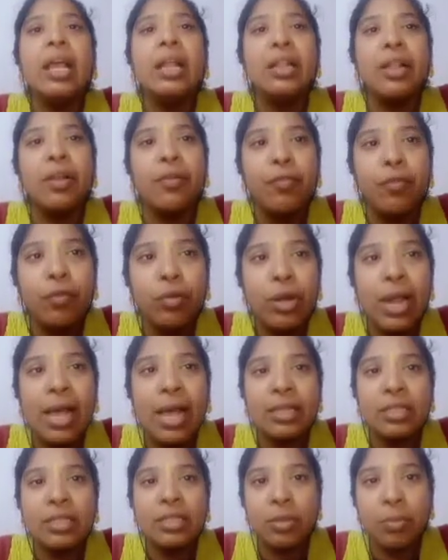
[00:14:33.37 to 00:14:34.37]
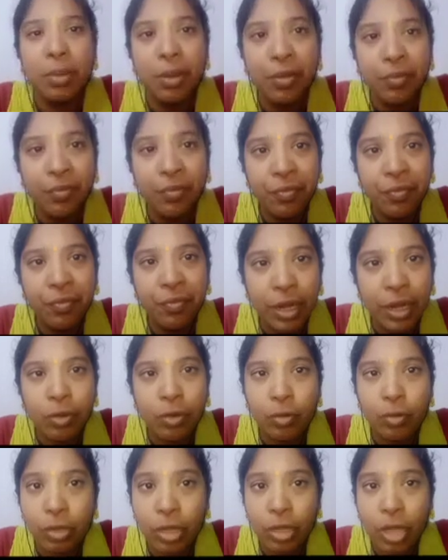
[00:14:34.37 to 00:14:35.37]
The food has to be fed
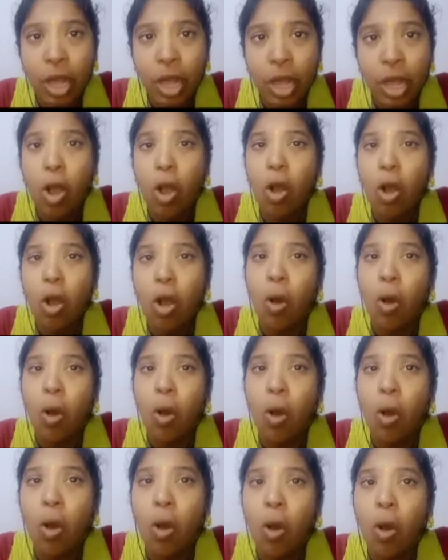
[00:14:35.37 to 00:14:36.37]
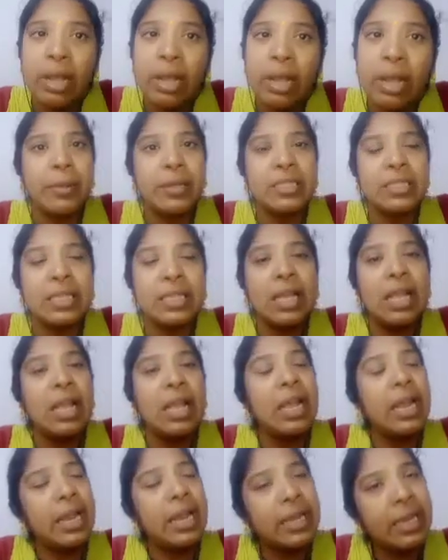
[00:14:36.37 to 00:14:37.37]
to all the animals.
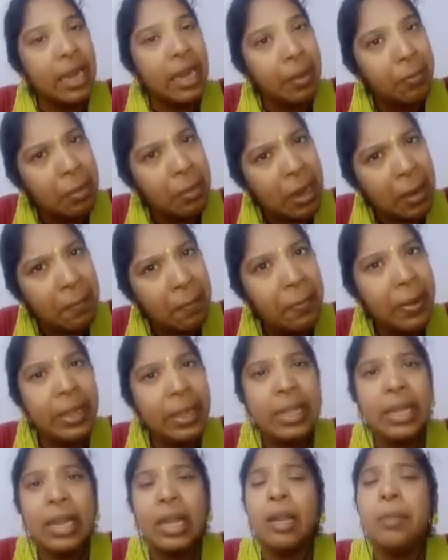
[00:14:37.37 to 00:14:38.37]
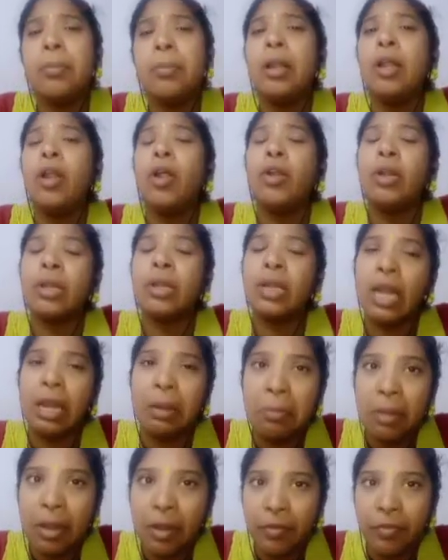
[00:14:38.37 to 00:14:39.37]
It can be a pet animal or it
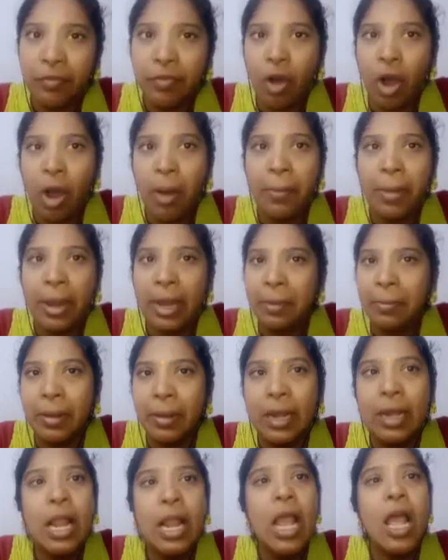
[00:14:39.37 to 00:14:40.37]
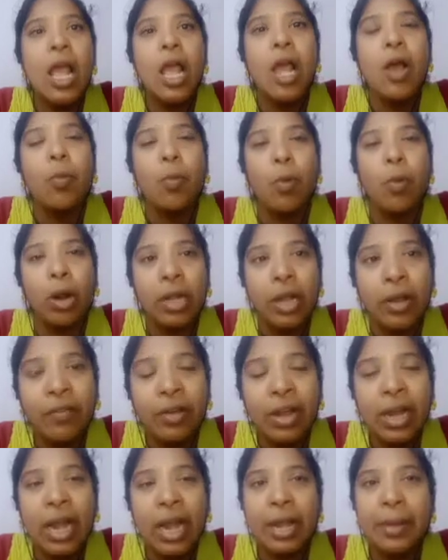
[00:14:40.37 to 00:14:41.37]
can be a farm animal,
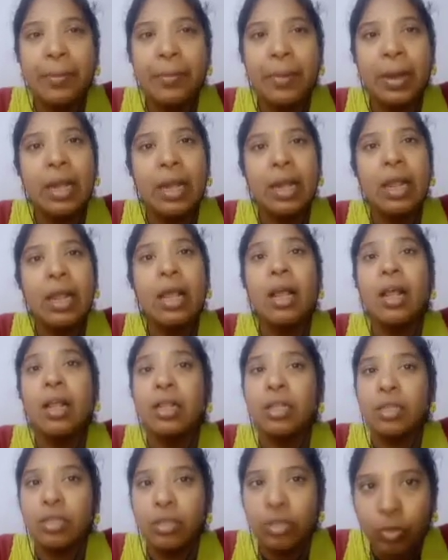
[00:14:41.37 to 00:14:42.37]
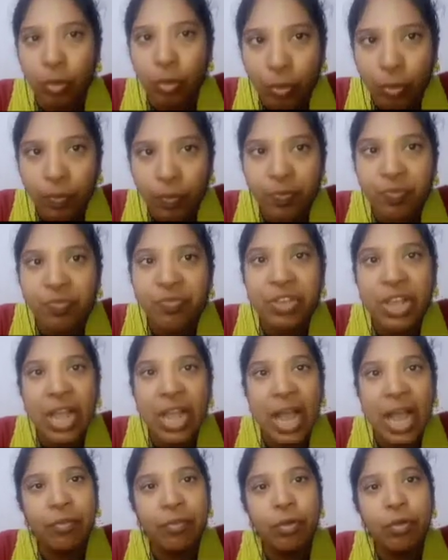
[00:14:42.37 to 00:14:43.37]
whatever animal. So we
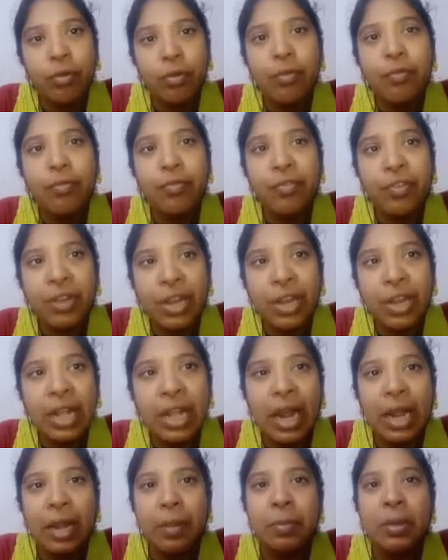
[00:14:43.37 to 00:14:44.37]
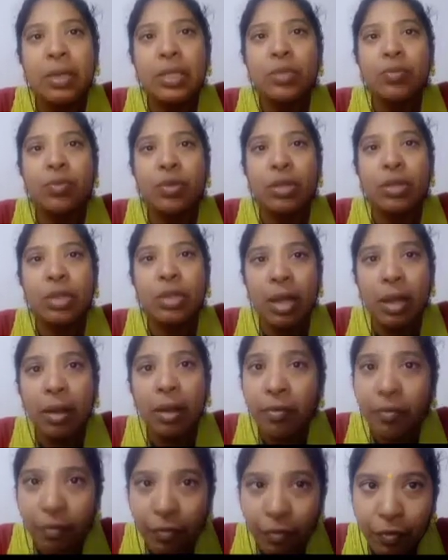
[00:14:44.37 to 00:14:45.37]
have to feed the animals with the
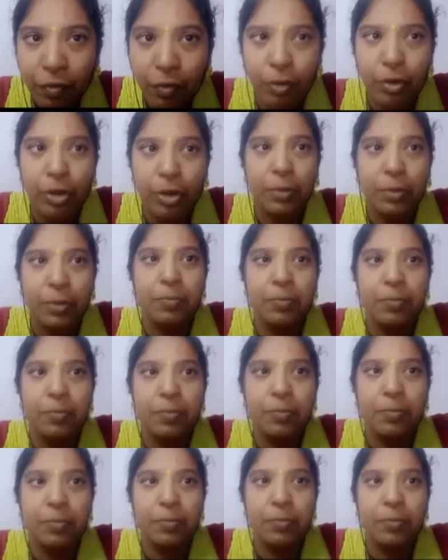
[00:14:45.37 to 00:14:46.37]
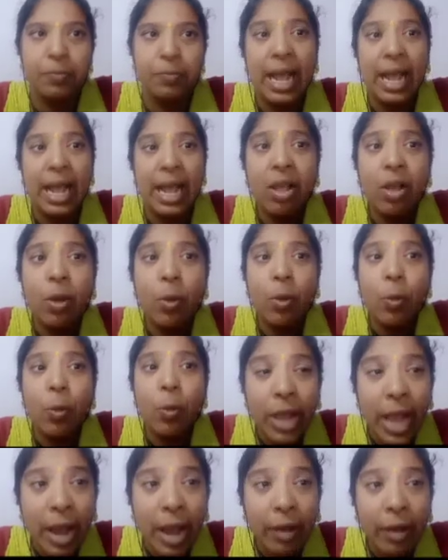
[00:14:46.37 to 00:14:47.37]
food. Then
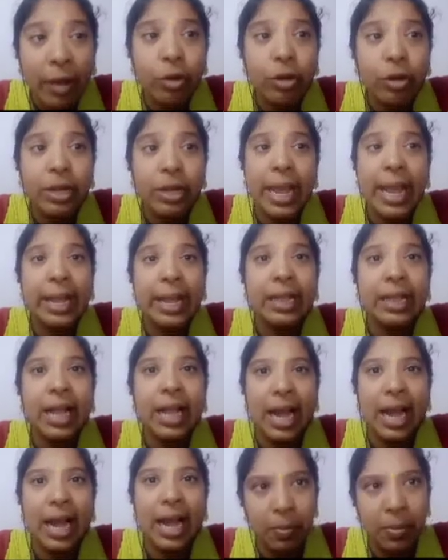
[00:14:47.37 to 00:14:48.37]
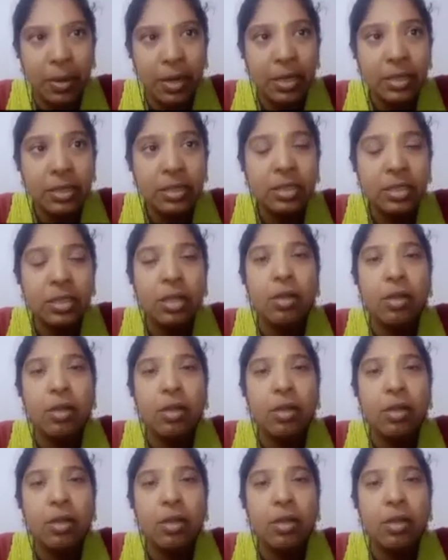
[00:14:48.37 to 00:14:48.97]
we have to take the animals